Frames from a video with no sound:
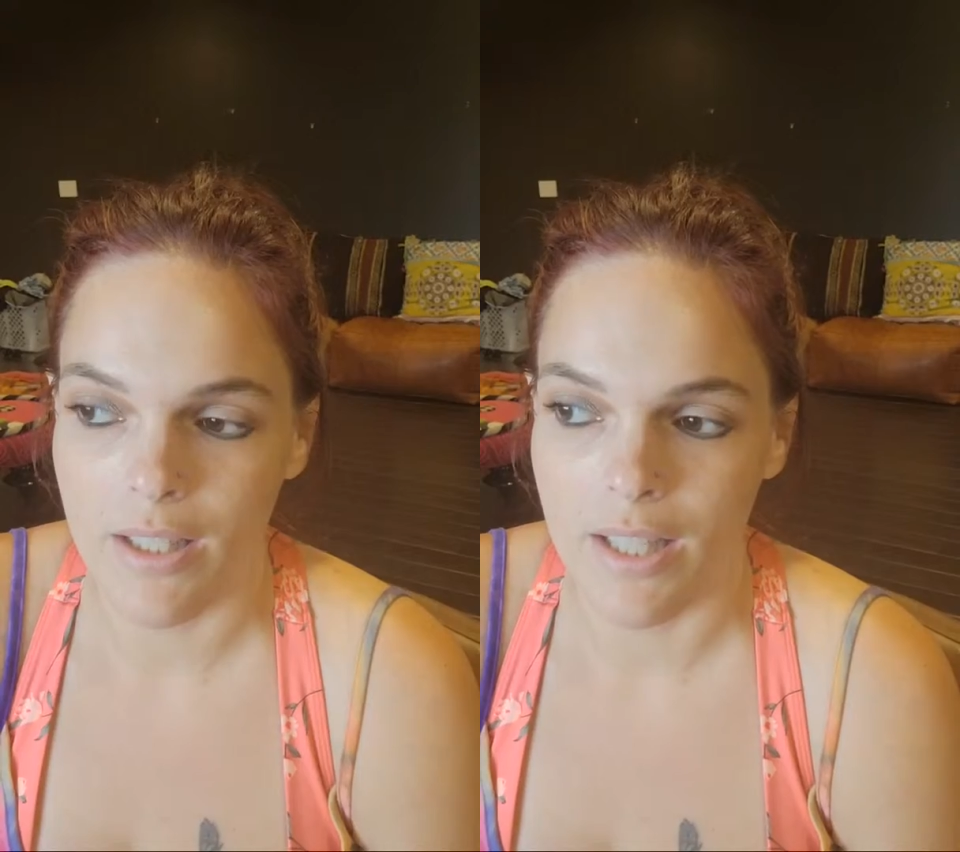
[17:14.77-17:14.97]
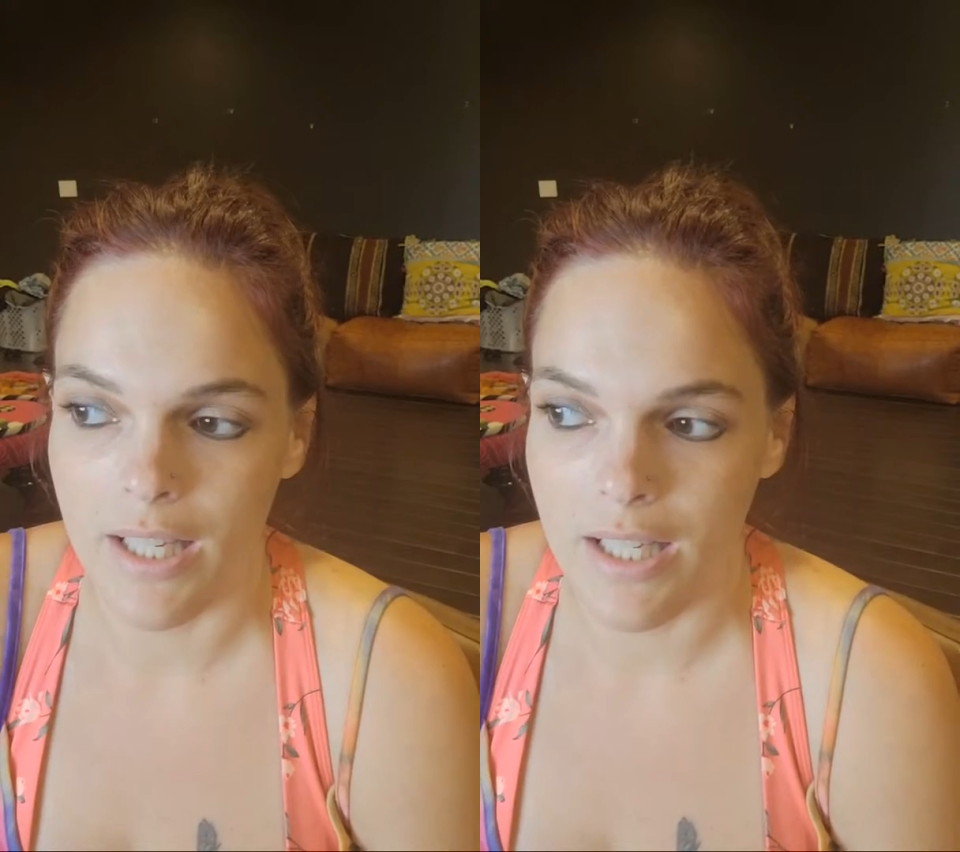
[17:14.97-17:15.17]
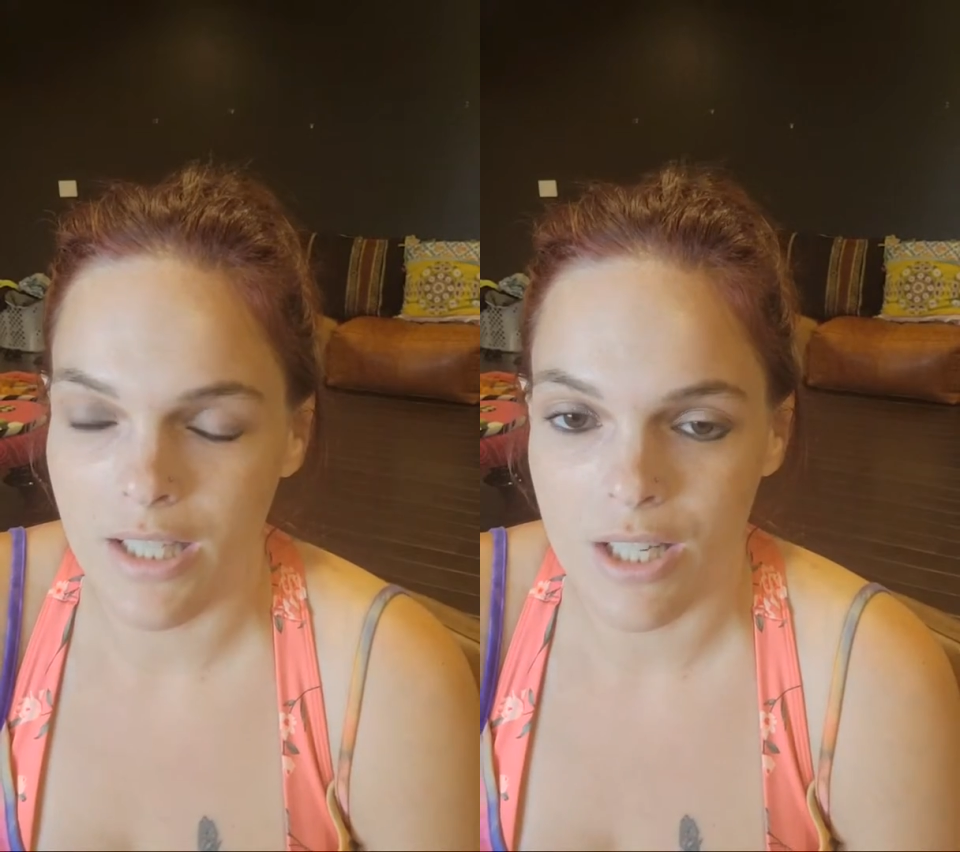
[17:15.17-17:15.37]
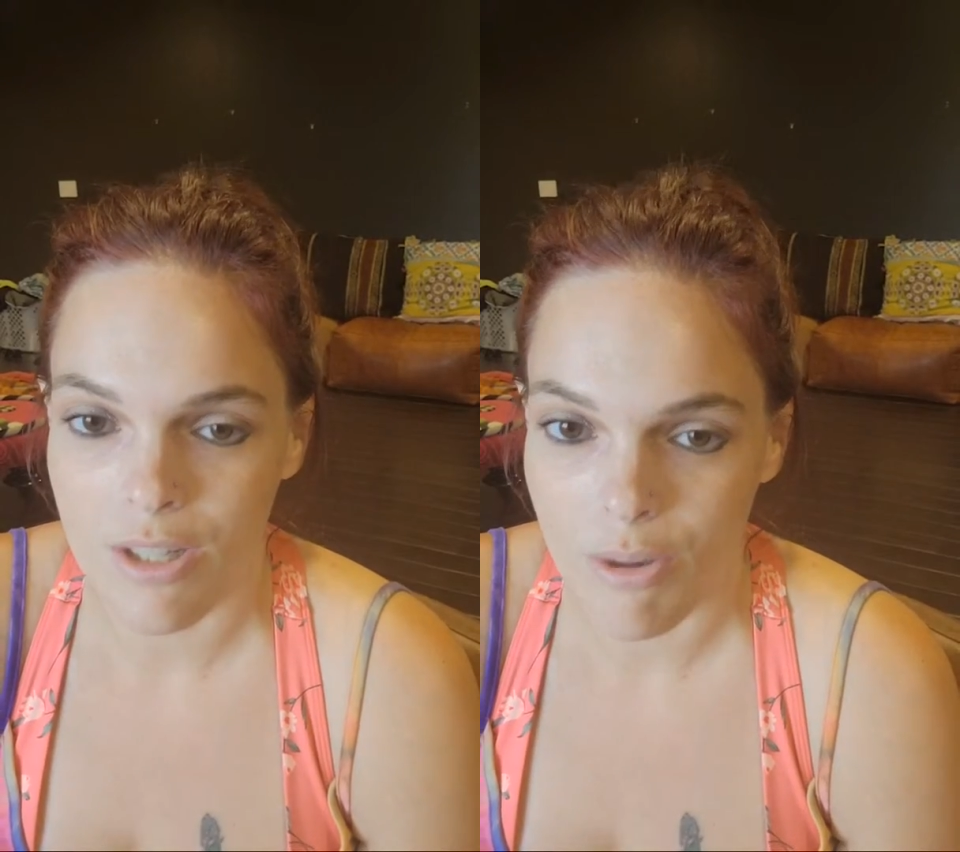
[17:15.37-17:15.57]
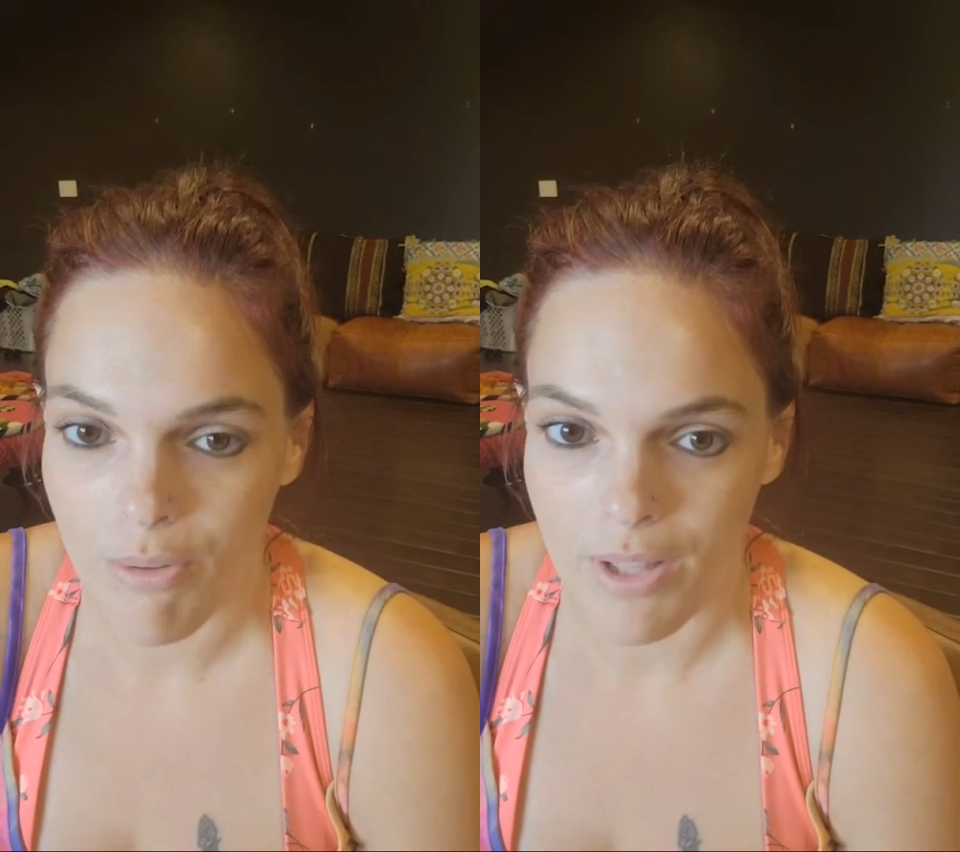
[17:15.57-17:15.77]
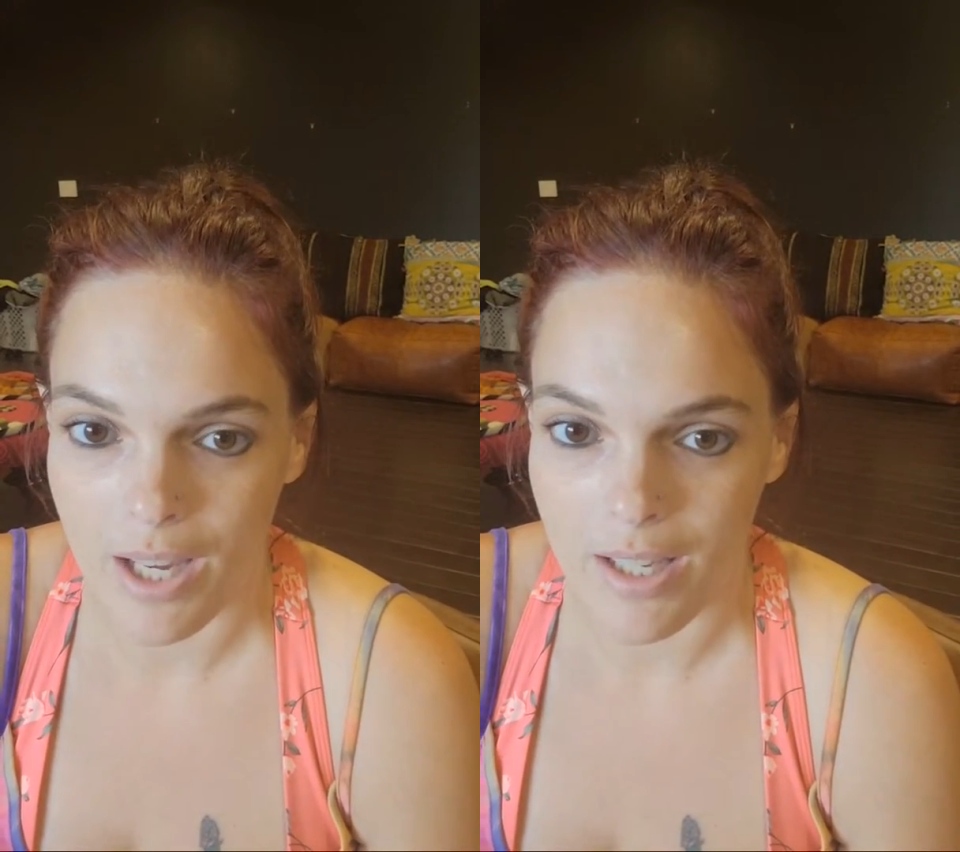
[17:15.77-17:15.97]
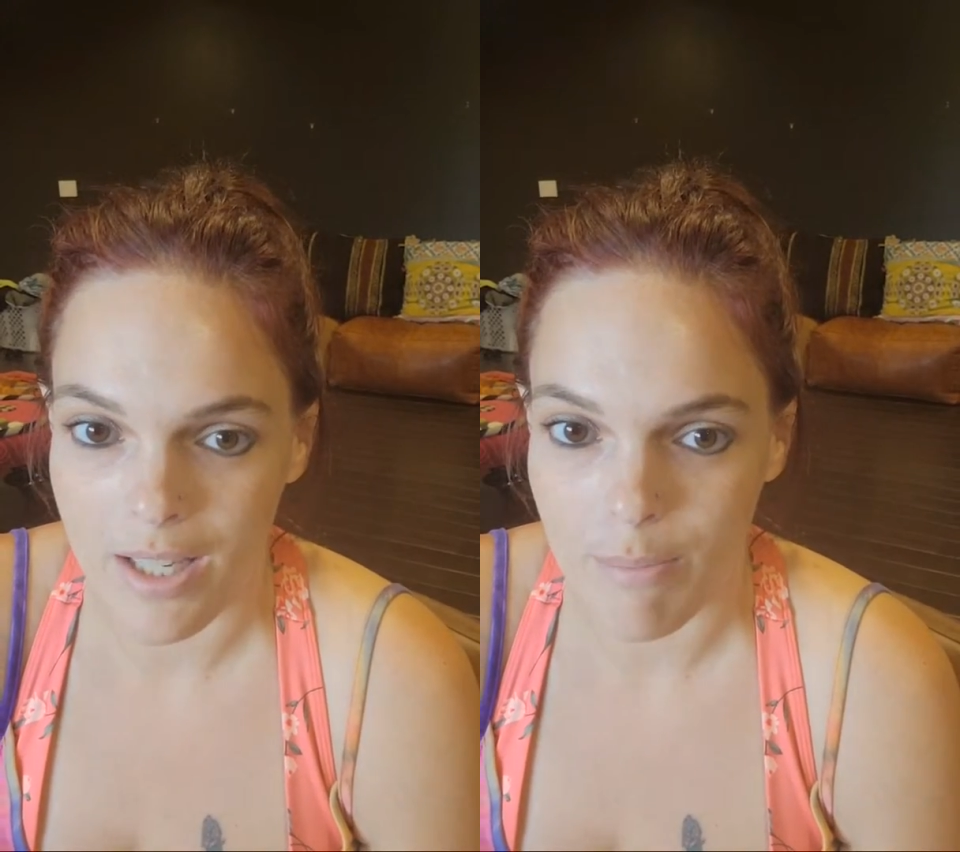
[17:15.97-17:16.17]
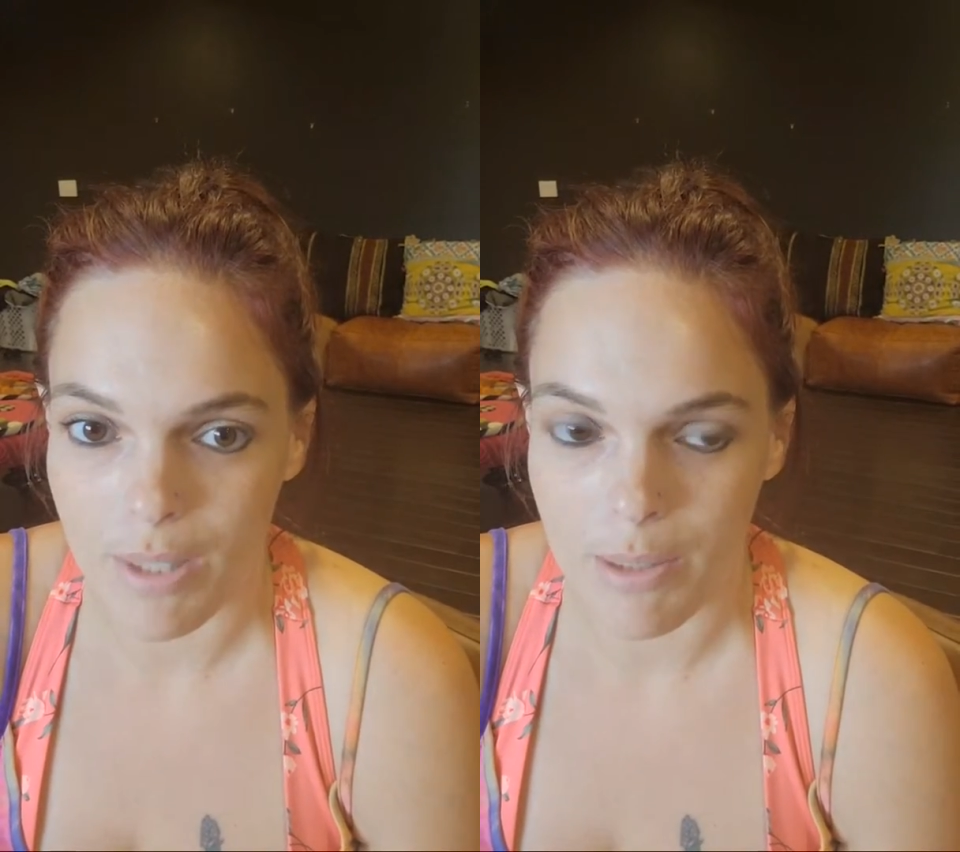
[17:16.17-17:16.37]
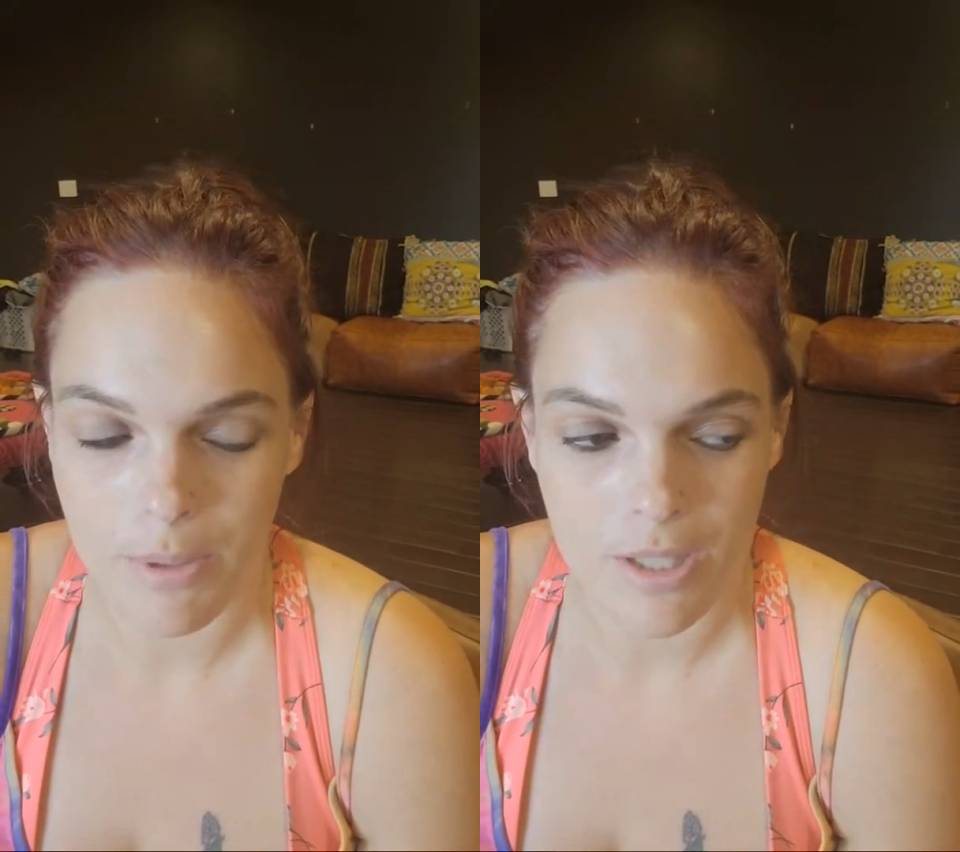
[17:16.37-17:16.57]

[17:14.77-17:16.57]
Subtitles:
and they need to know that and be able